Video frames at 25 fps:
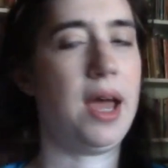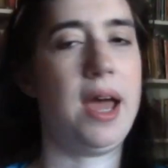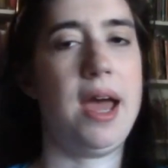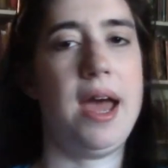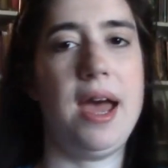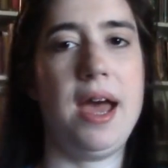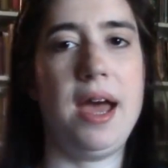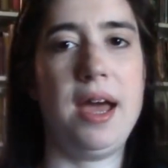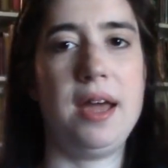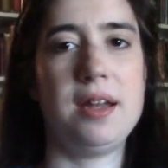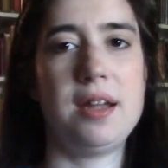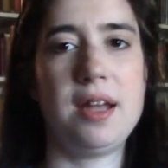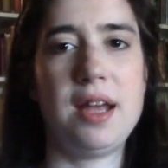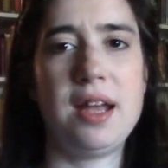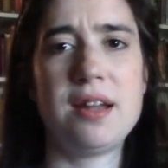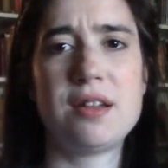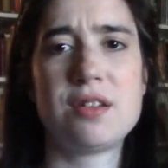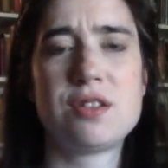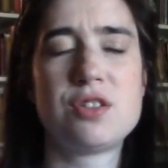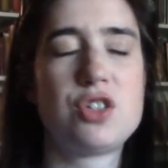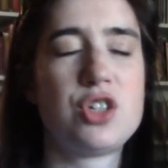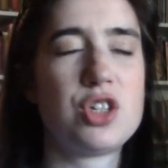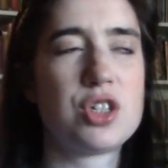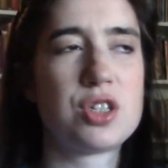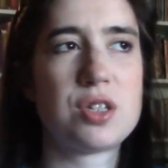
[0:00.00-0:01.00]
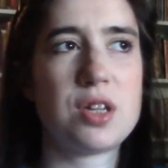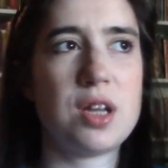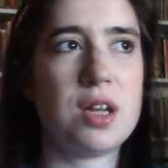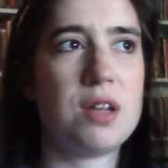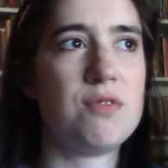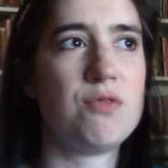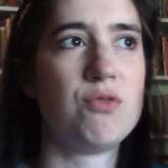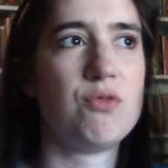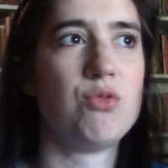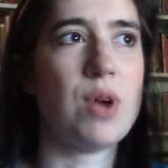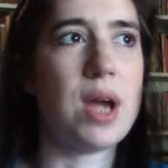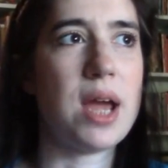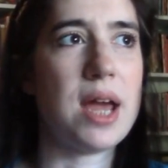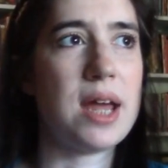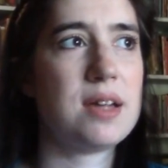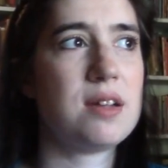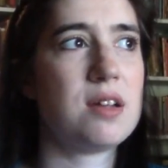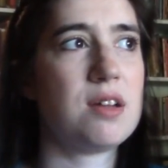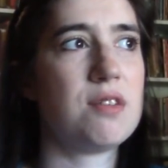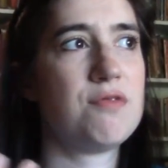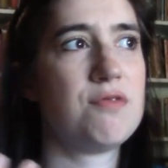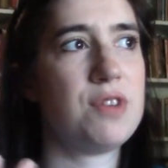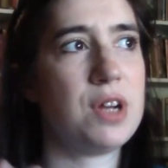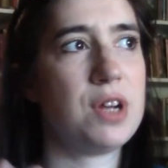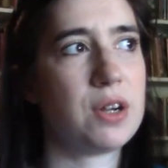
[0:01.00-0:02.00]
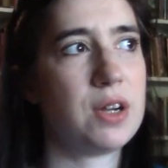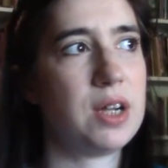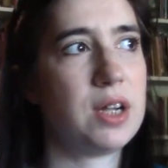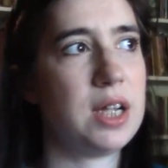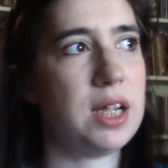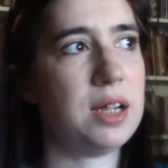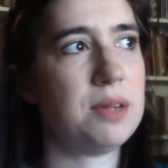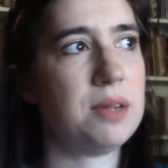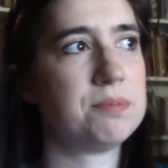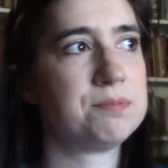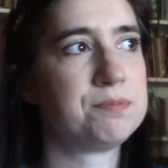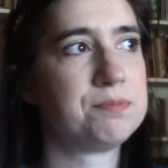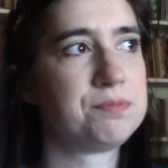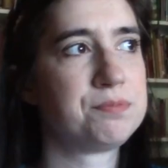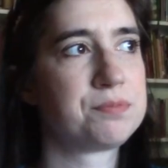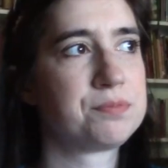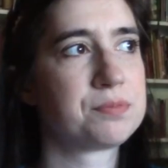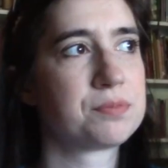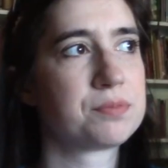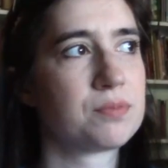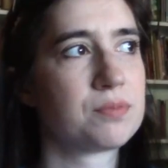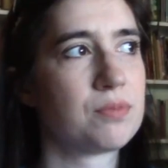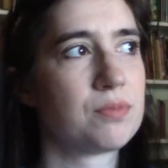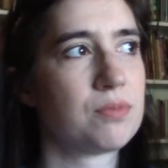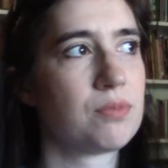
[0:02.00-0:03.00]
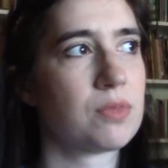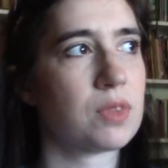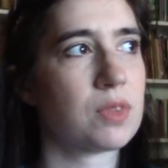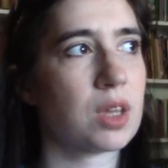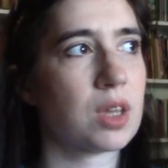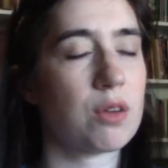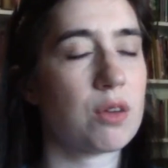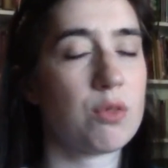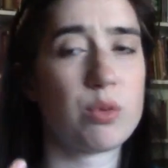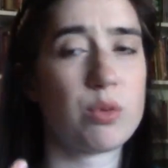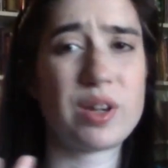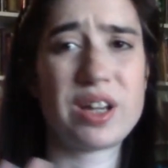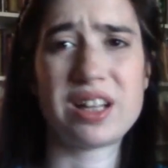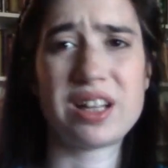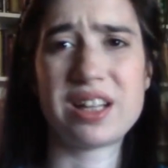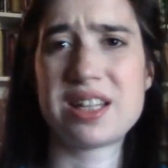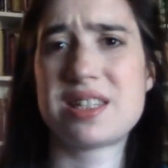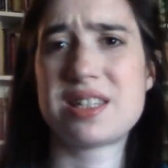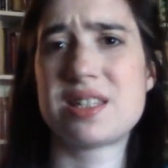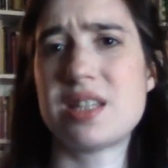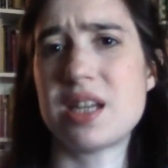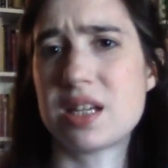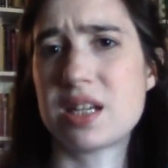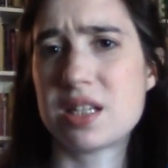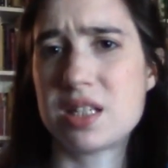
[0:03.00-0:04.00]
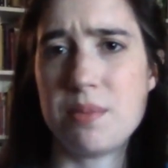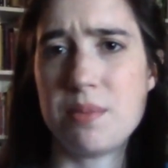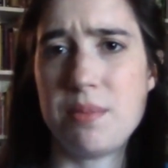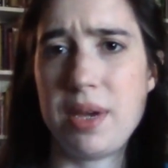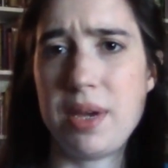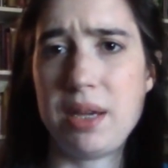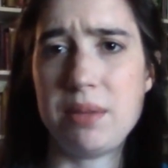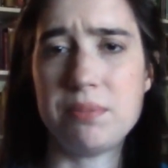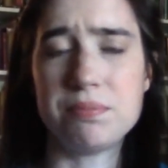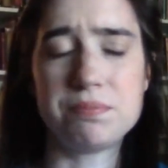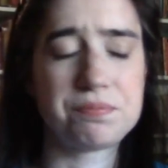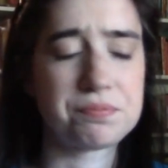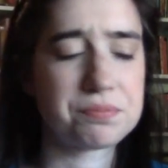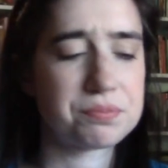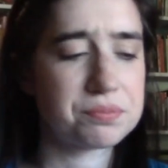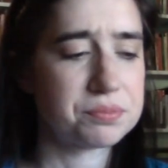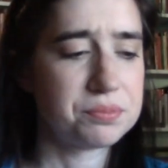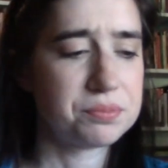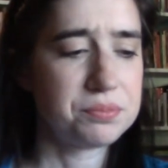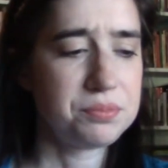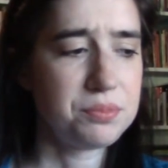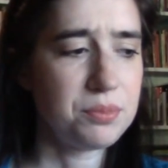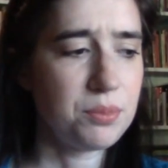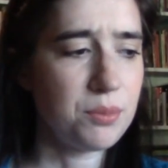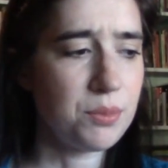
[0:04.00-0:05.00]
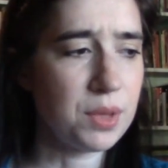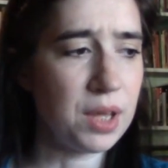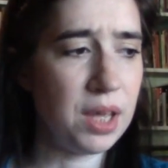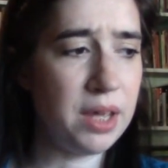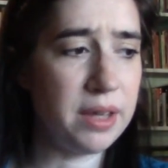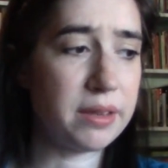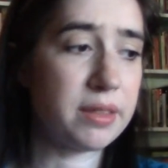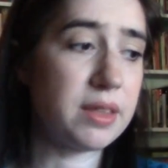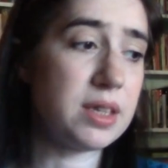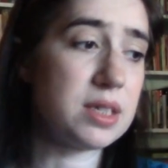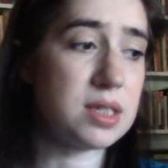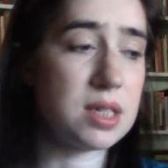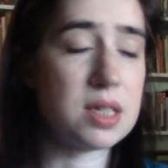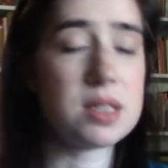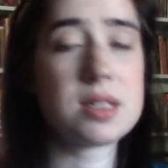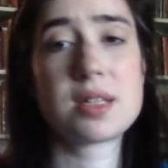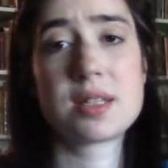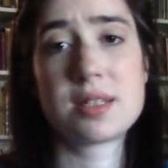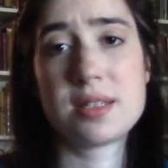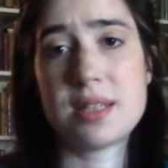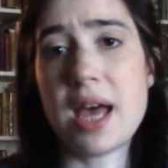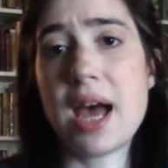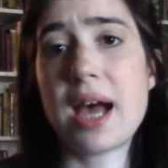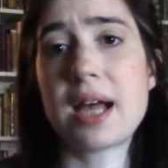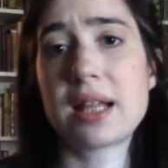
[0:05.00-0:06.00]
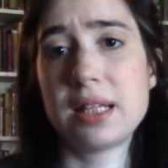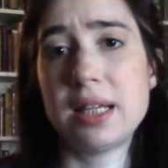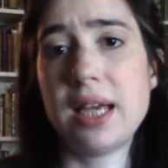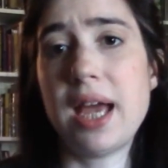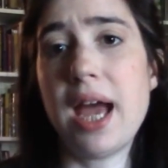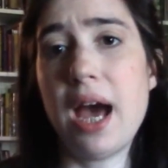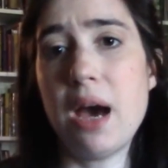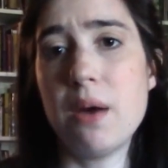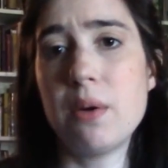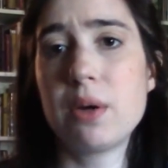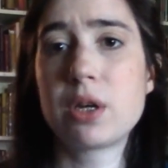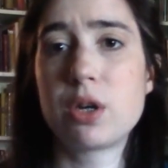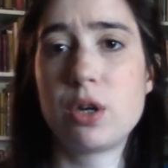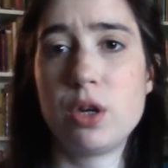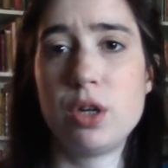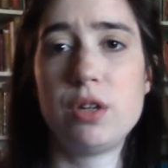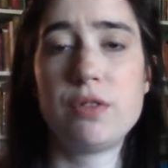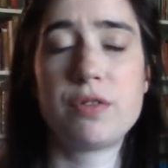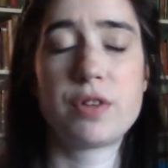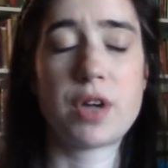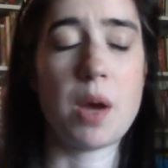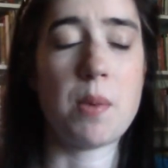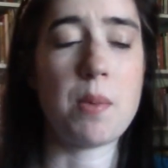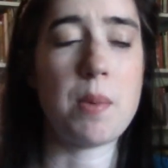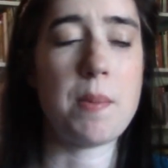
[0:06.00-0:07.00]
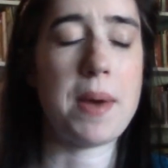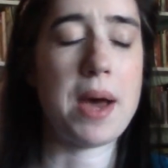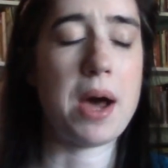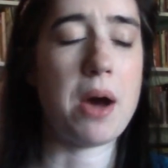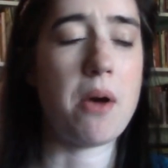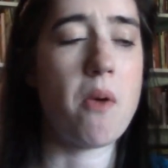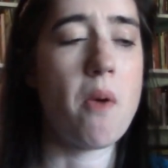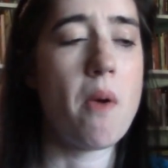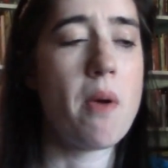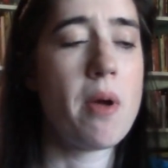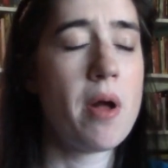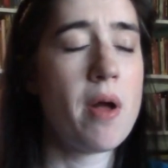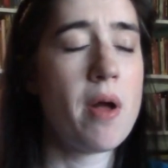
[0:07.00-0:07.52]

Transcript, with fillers: And it just, it read very realistic to me. Like, this is exactly how it could have come about.